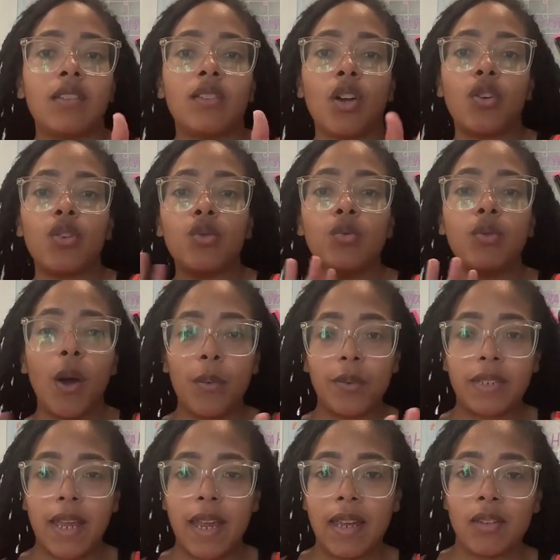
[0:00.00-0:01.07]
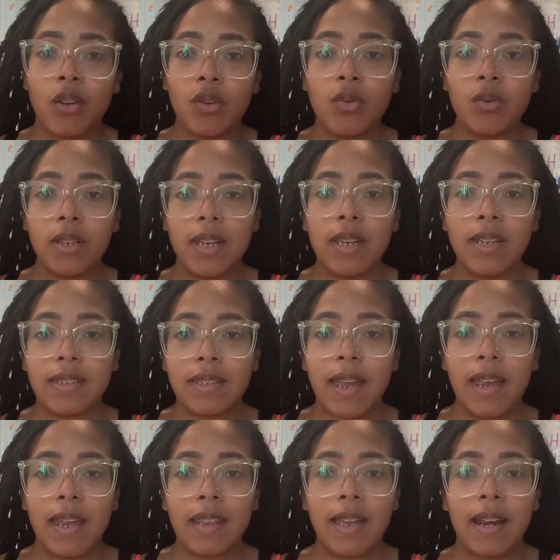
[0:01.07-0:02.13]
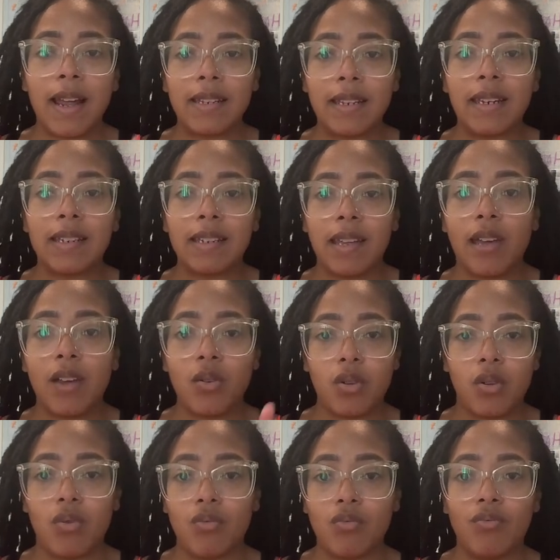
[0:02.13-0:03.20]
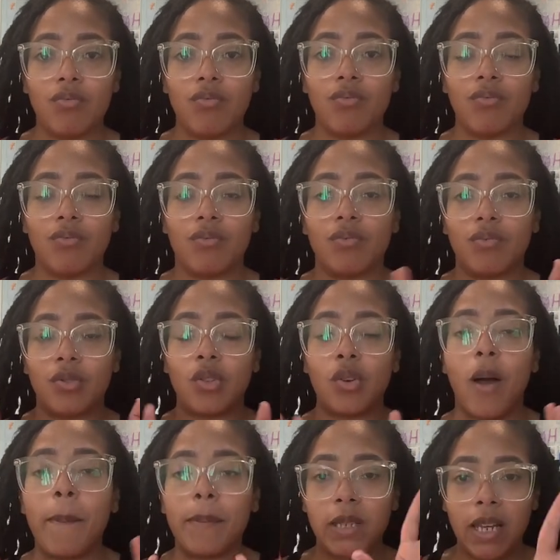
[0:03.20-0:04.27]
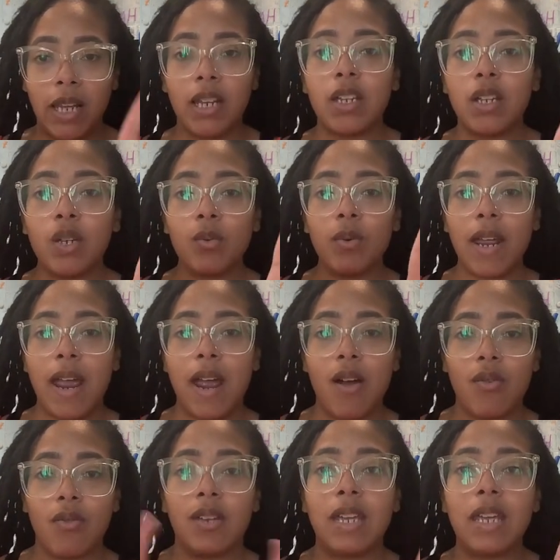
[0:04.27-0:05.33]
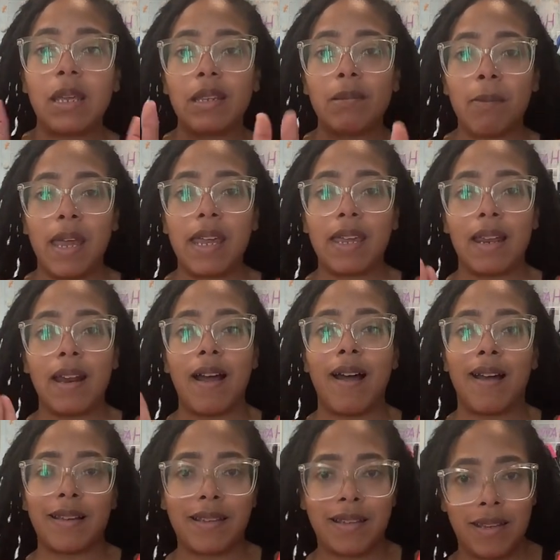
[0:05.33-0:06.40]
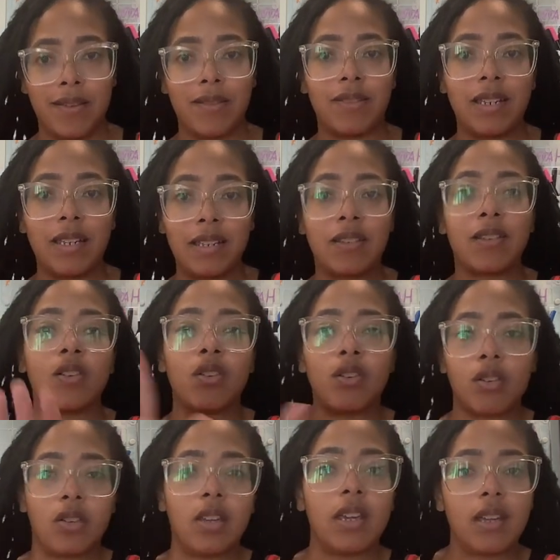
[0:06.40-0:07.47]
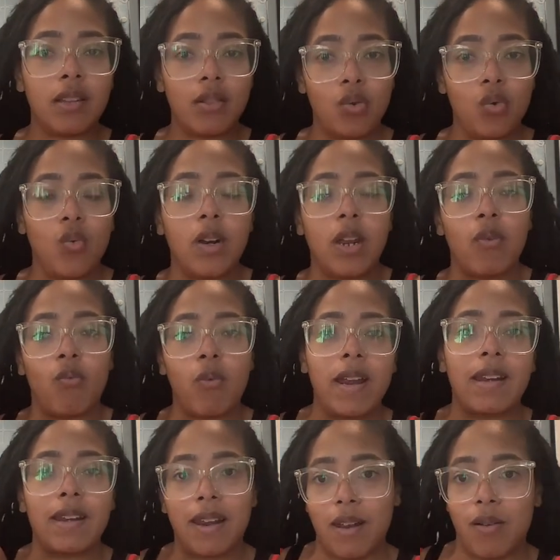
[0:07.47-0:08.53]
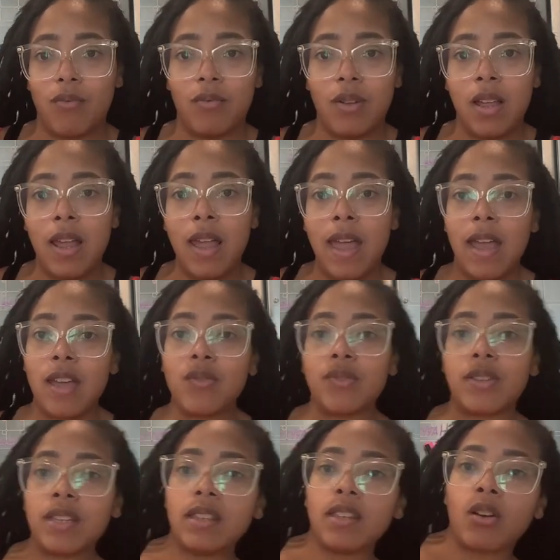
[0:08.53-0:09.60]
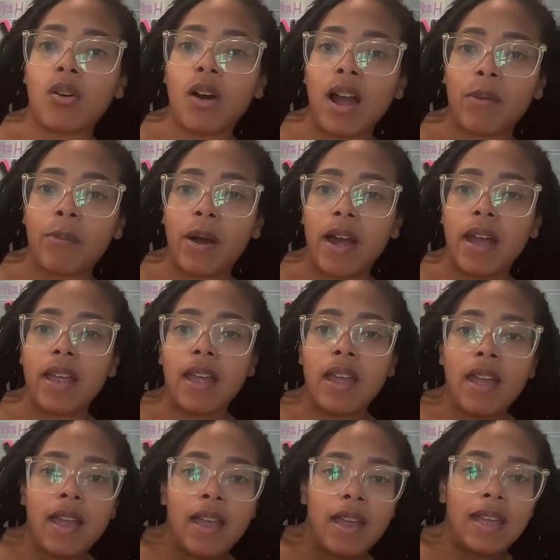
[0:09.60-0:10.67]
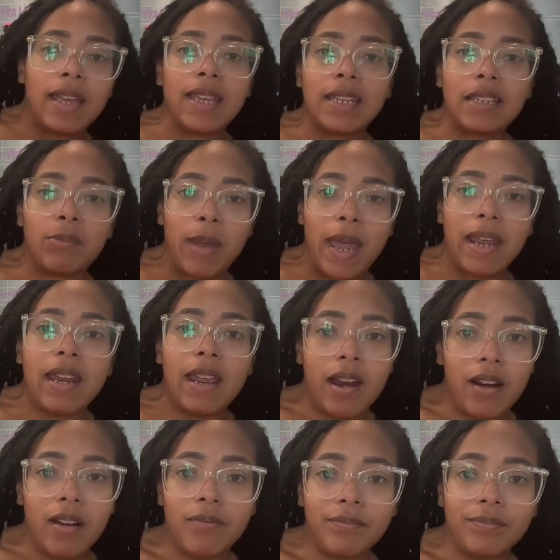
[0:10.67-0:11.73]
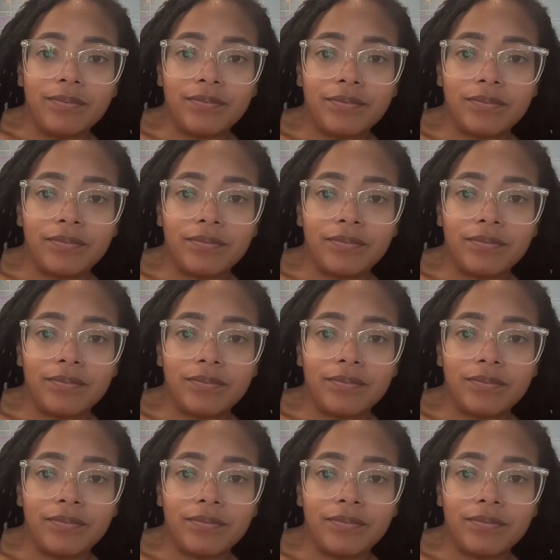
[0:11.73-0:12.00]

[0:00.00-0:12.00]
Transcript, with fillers: So you don't say so you didn't say that I didn't tell you. So I'm telling you now, he's making oxtails. He's doing it right now. And you see the crock pot is back there.